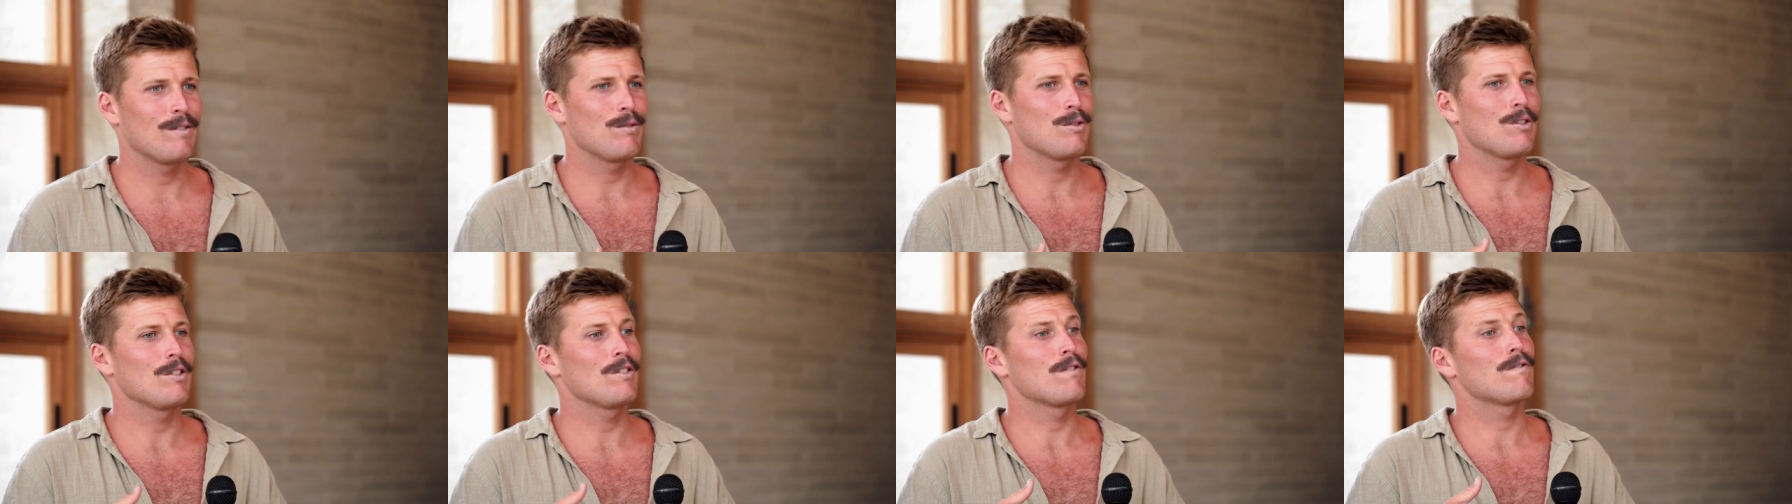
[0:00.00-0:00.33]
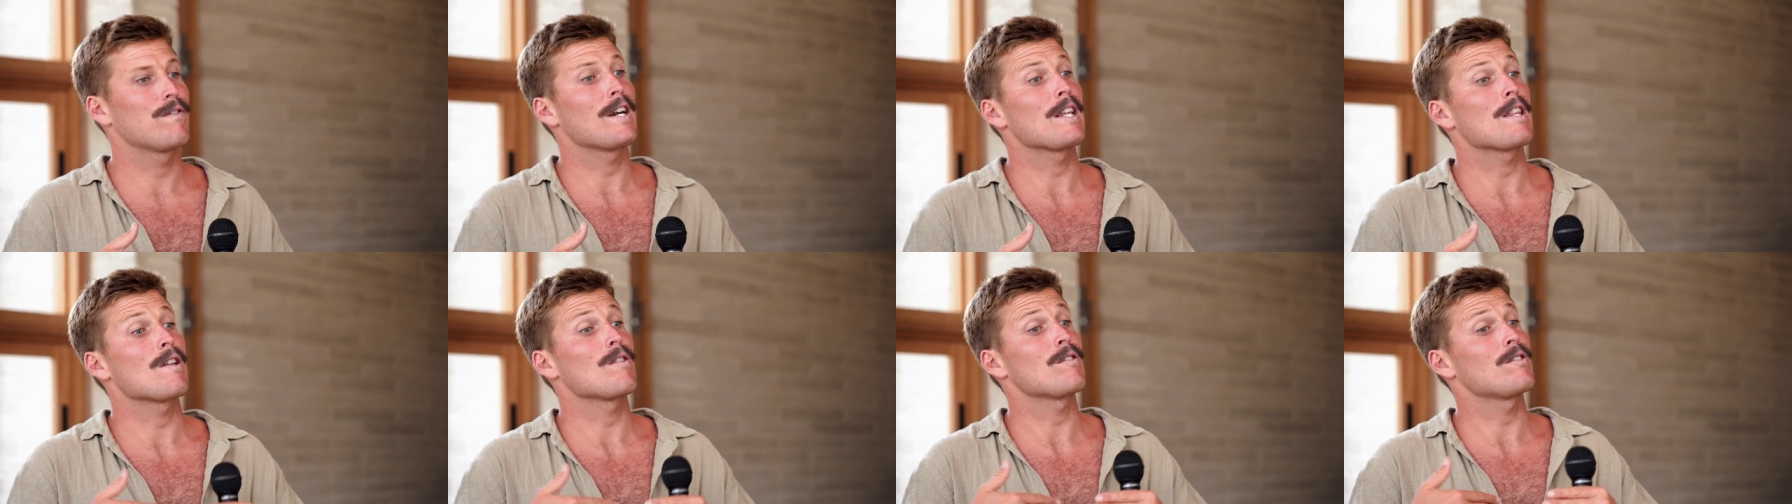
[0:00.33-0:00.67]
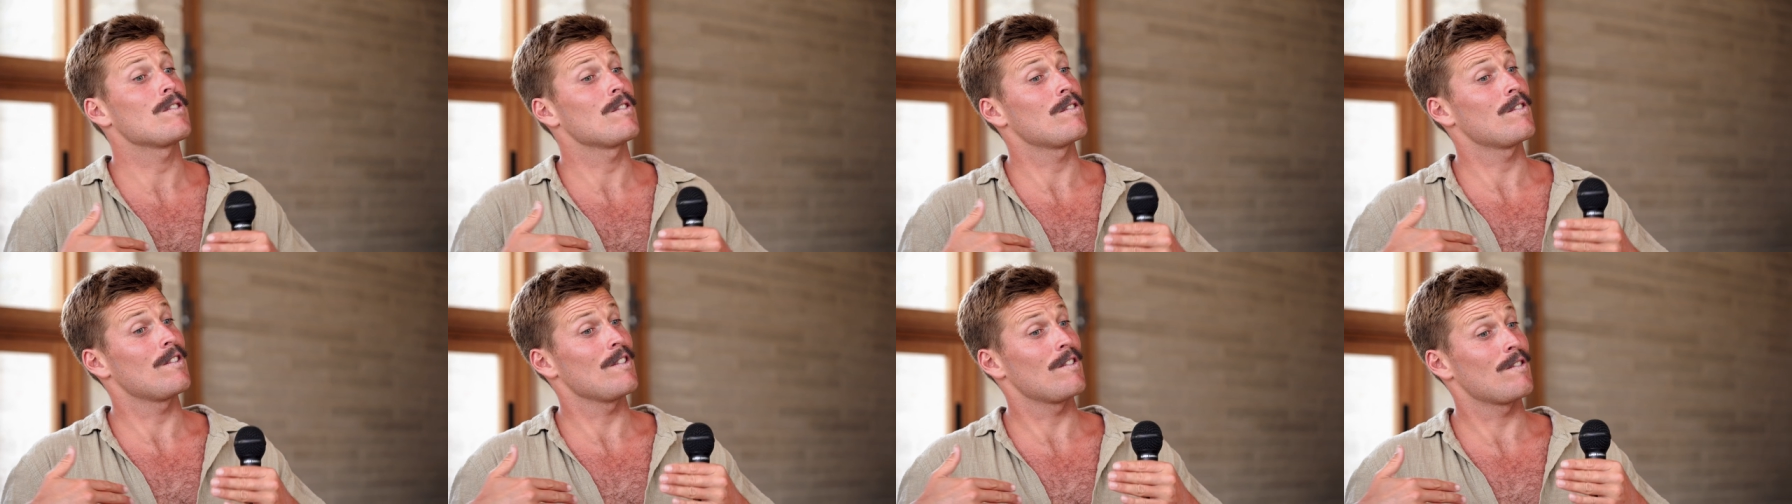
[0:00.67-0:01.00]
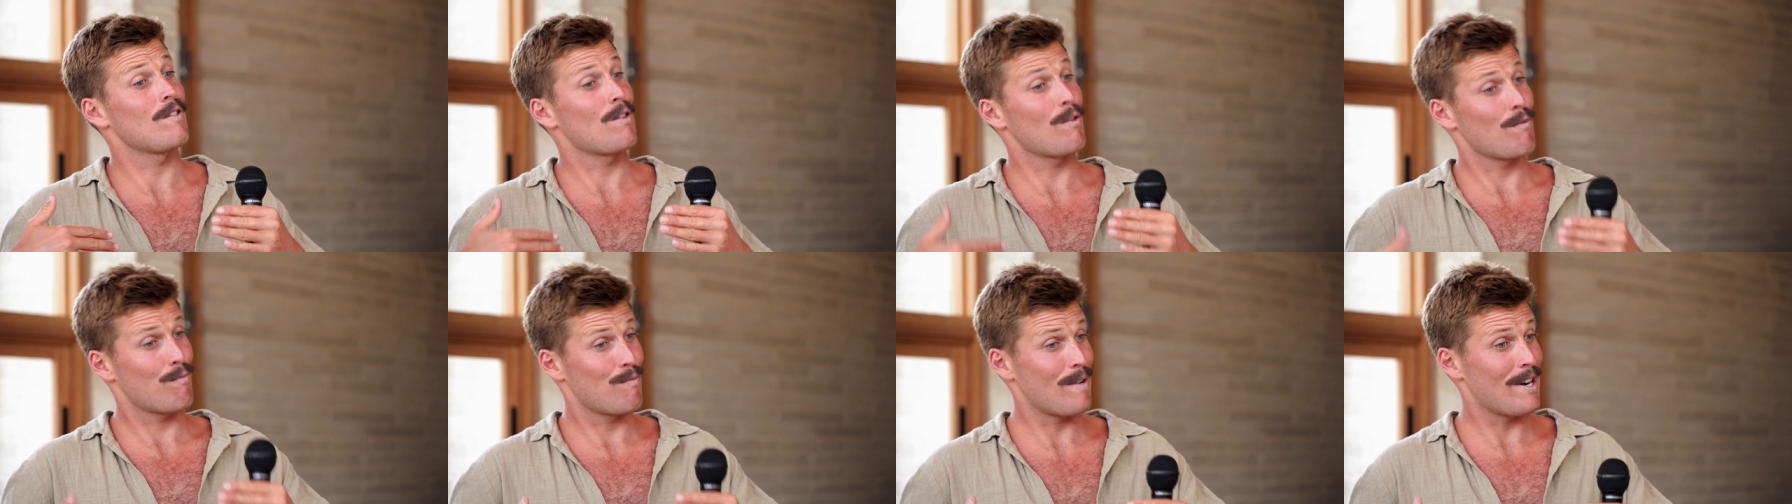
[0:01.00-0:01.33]
It was just funny. There was just this
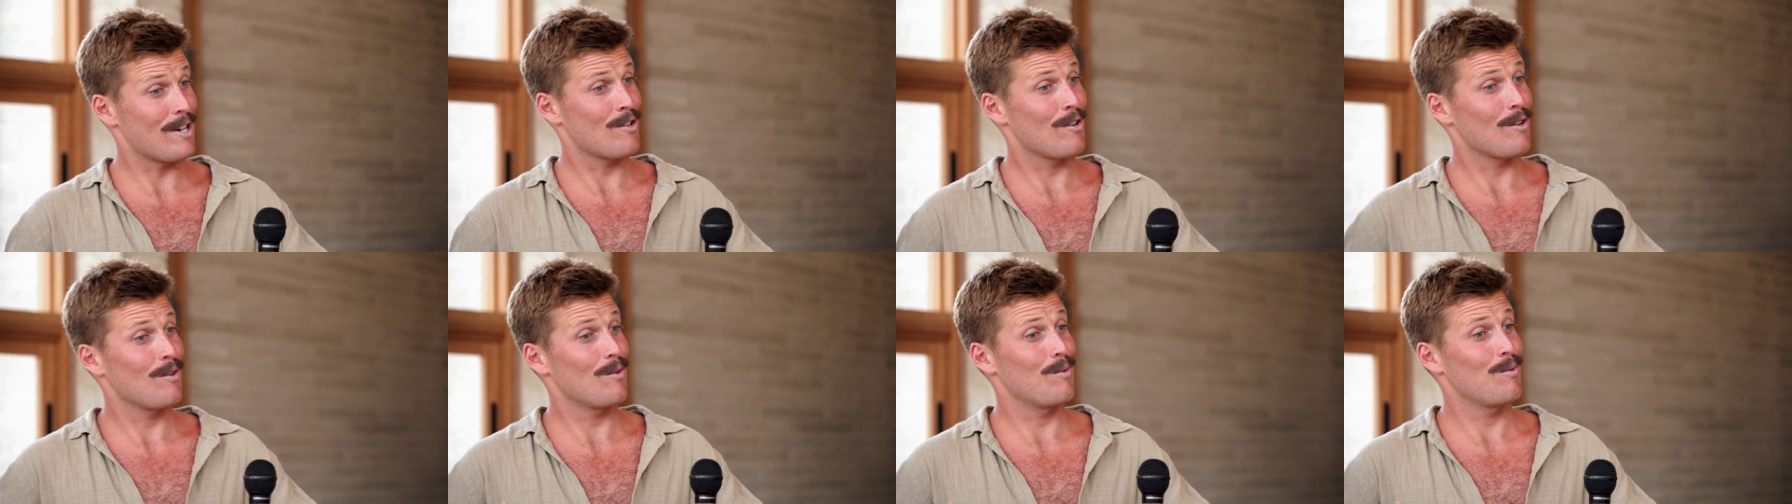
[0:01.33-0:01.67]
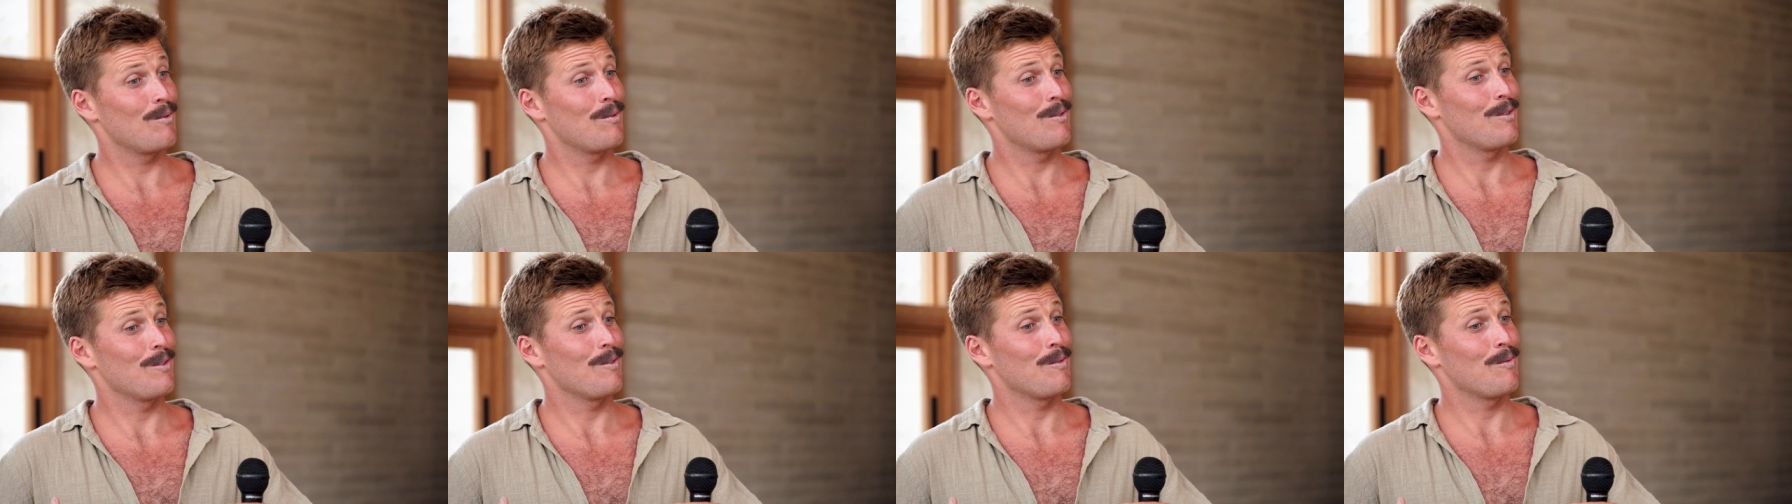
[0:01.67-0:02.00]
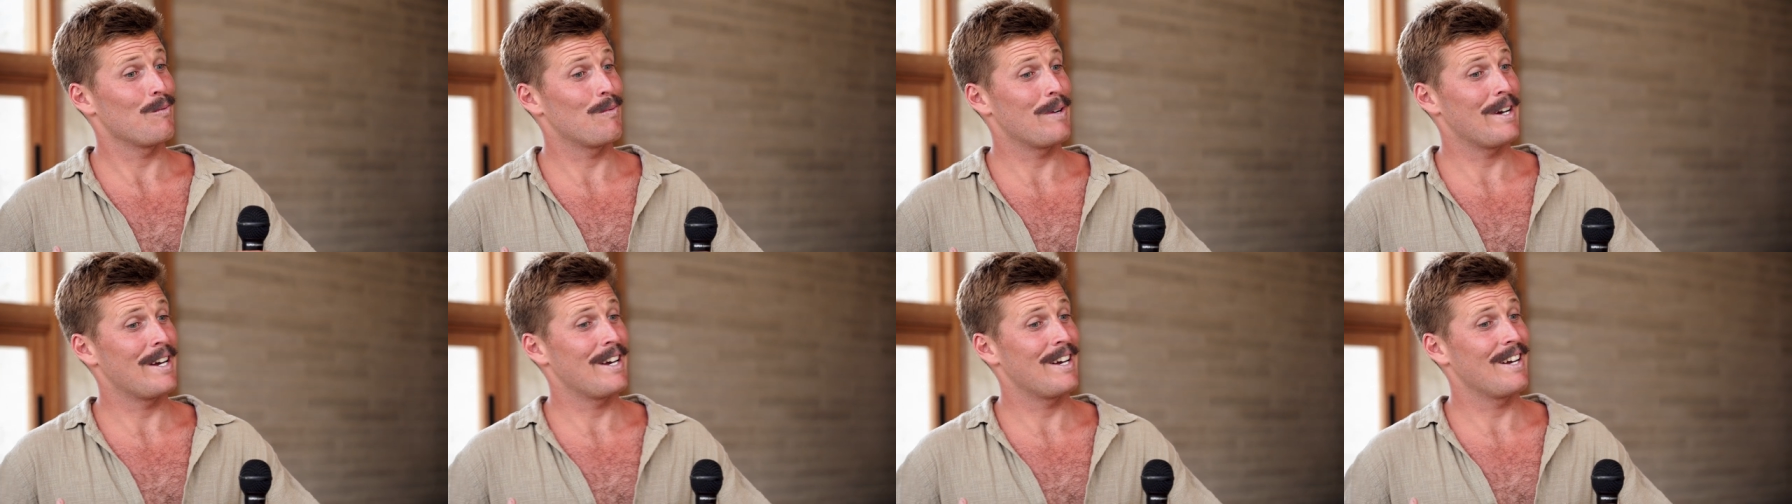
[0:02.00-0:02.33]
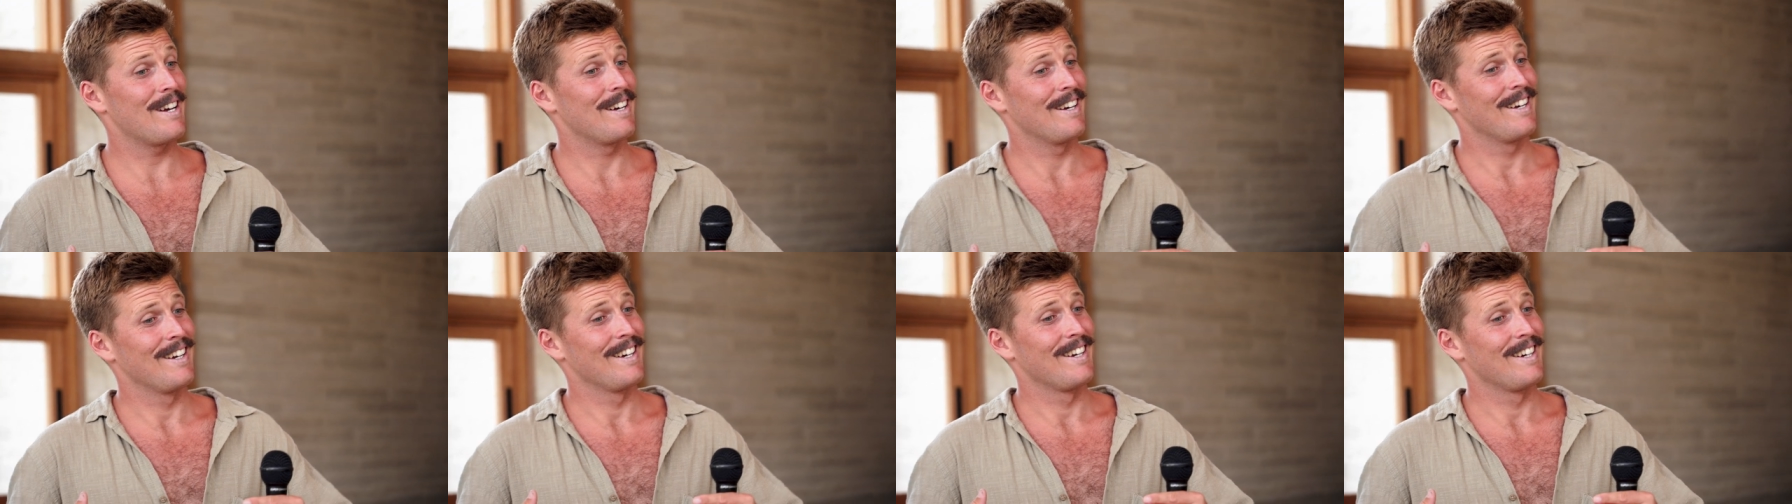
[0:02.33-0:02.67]
threshold where